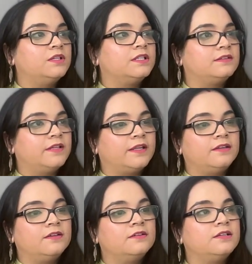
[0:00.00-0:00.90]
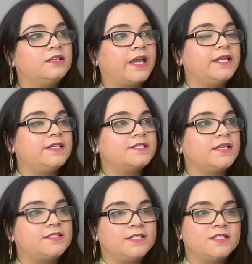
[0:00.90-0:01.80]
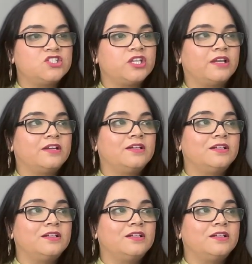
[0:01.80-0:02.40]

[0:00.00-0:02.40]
then knight takes h6 check,